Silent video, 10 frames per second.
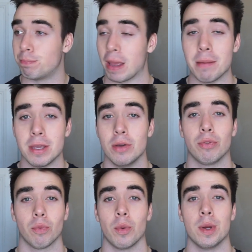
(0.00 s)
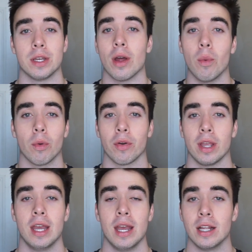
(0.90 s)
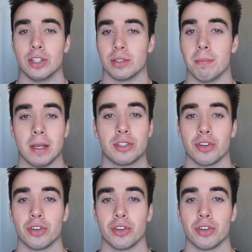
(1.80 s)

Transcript: baby you through it. Don't worry. Just make